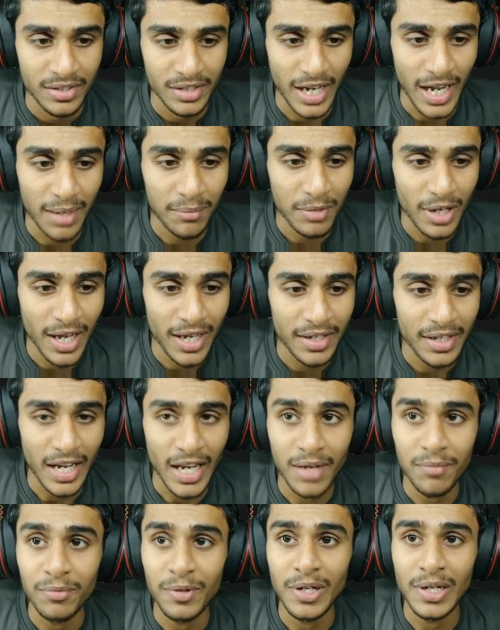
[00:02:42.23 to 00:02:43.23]
Timeline
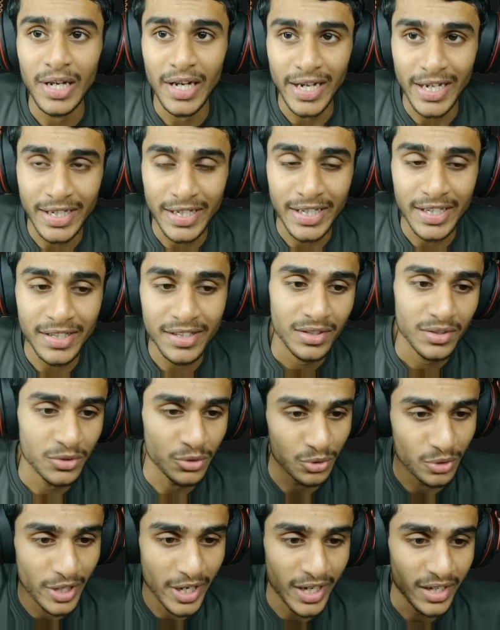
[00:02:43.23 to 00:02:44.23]
April 18th
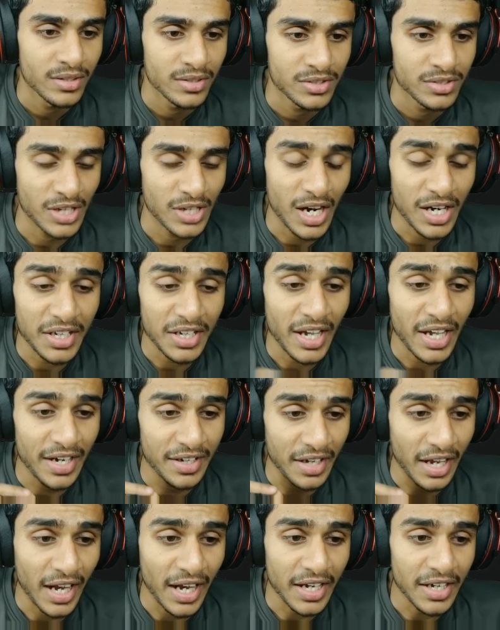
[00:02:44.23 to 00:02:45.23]
today, starting
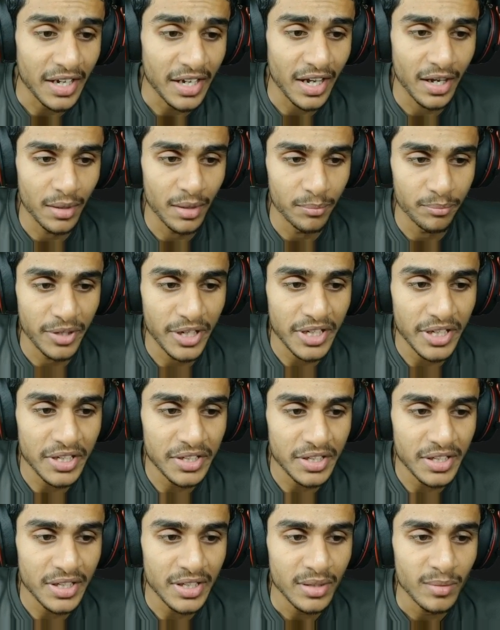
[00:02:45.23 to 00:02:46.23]
at 8 AM
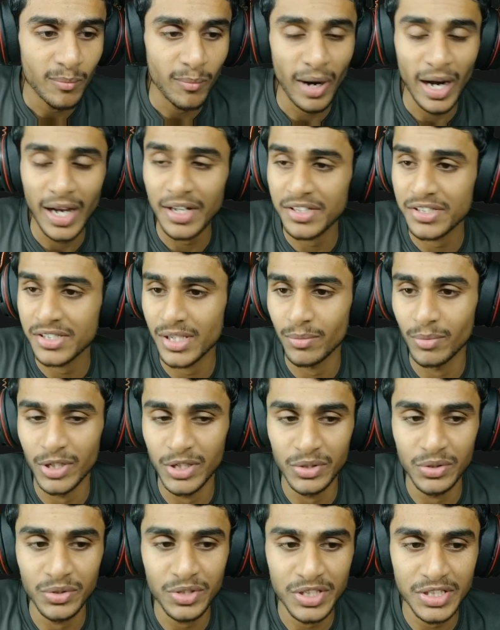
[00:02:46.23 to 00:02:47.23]
PDT
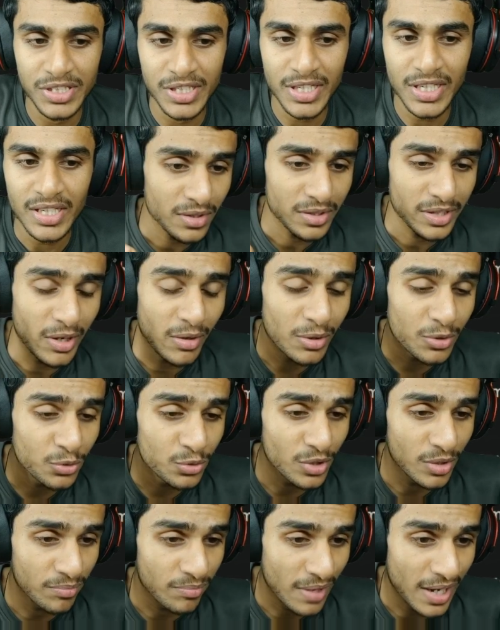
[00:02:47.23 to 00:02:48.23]
-7 UTC. They will do
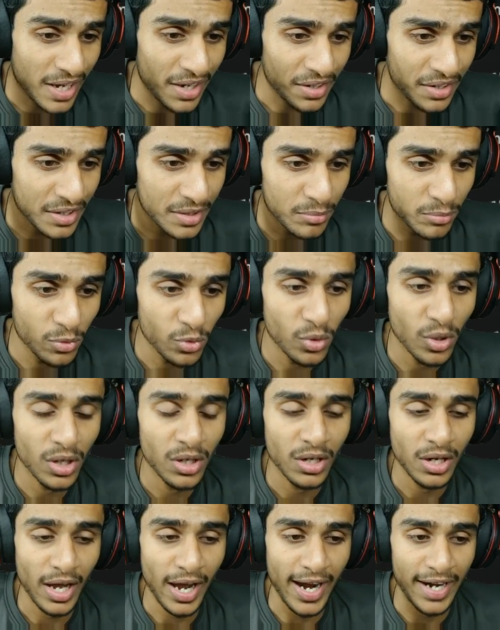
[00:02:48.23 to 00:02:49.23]
the player
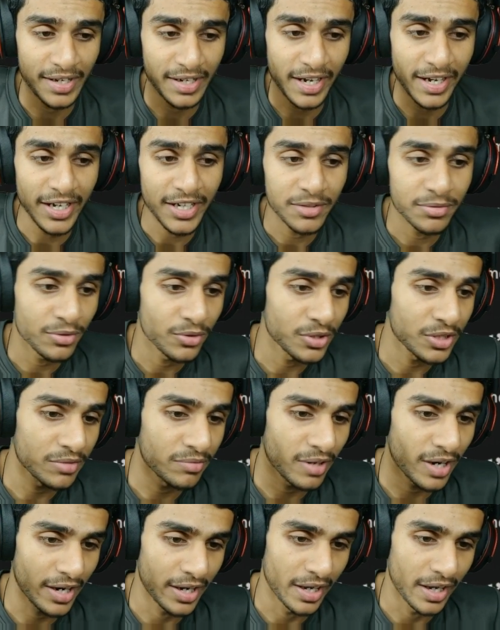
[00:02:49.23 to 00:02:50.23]
removal at
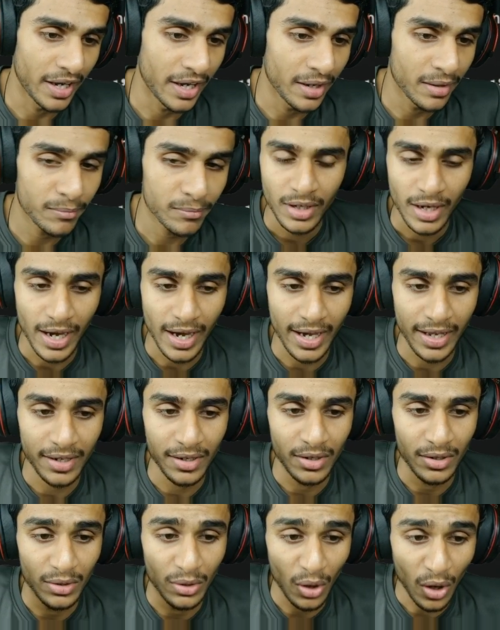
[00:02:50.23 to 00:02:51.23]
8:45 AM, and
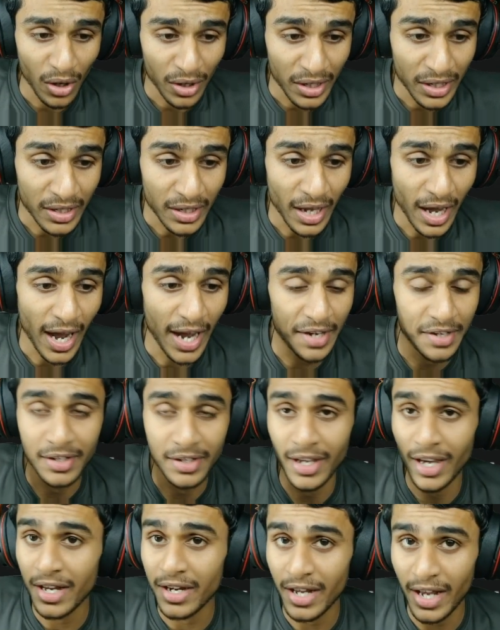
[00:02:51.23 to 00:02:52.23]
login at
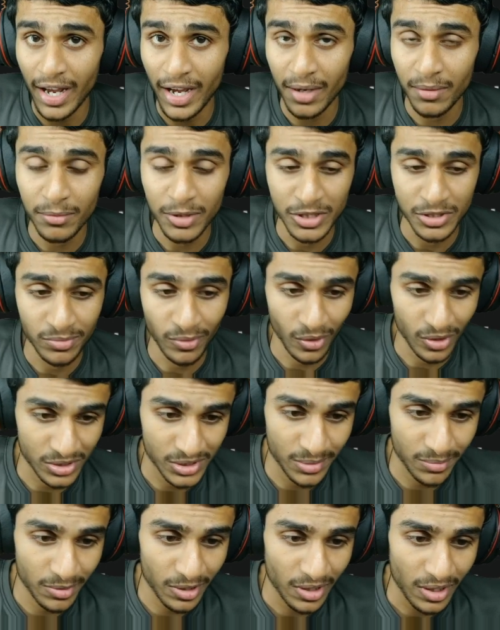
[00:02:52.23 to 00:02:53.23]
10 AM is
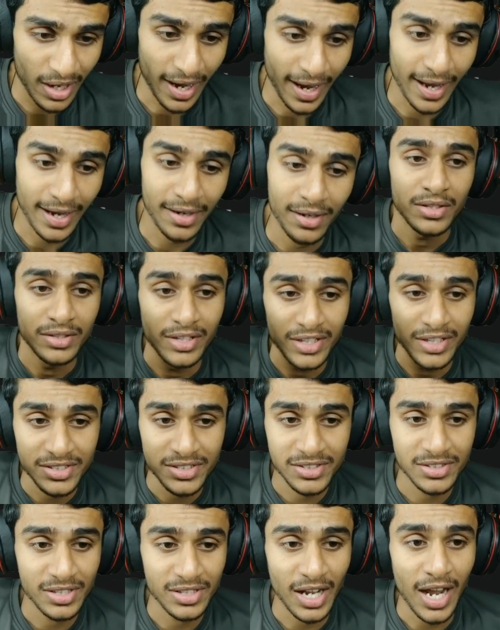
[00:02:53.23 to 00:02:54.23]
possible. And
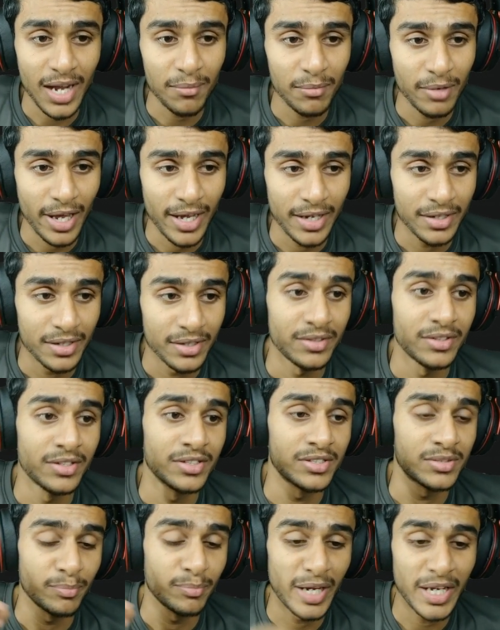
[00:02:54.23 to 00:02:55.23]
this timeline,
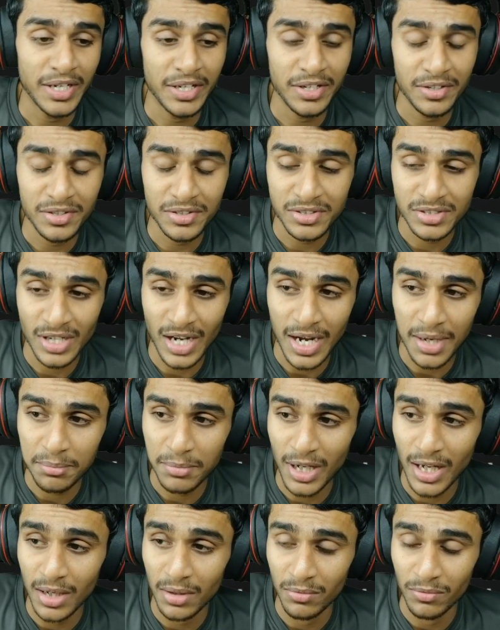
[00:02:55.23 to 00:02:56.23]
this maintenance
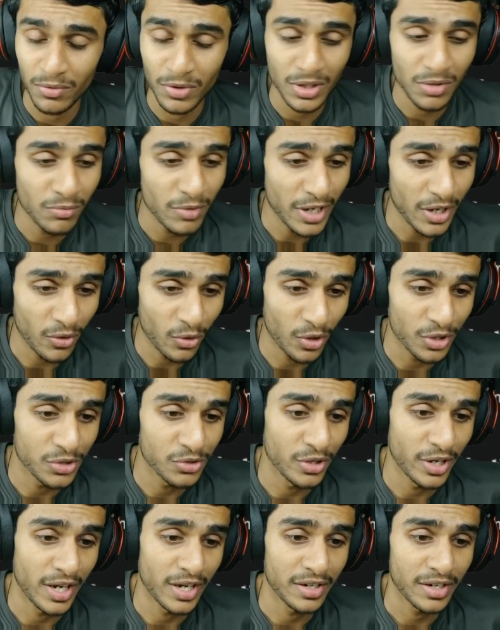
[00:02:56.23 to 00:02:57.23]
timeline will be going
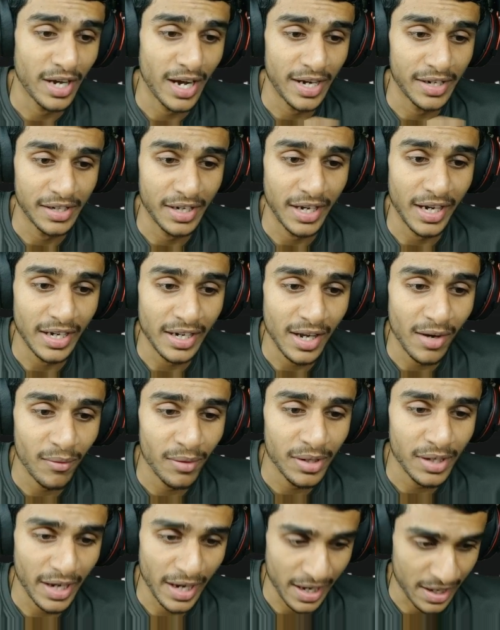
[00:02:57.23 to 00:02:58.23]
to end at
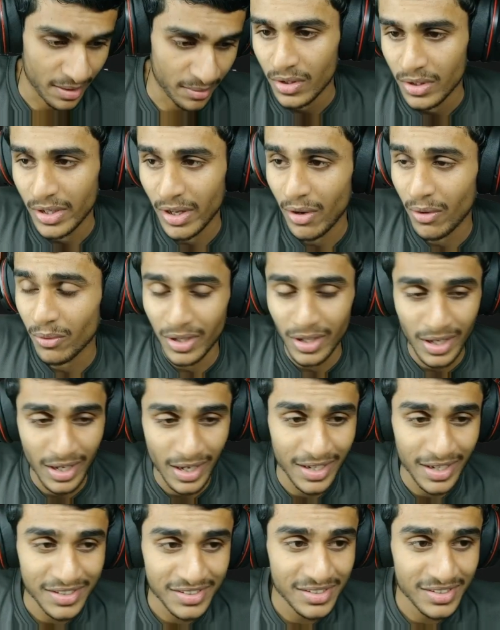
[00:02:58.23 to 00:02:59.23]
11 AM. Now
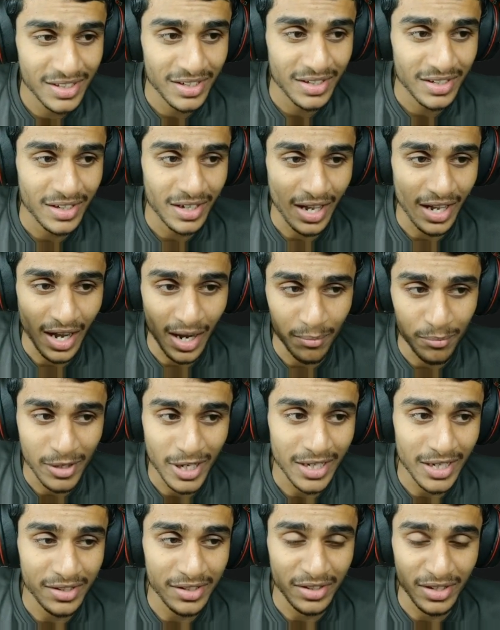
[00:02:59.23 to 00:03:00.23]
here is the
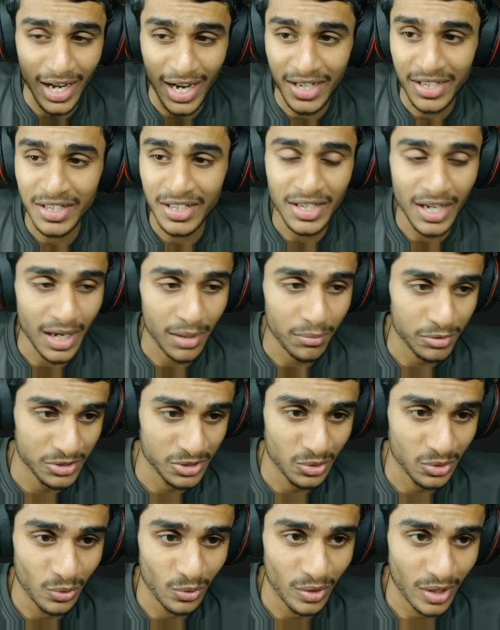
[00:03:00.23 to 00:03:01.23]
update 19 hours ago.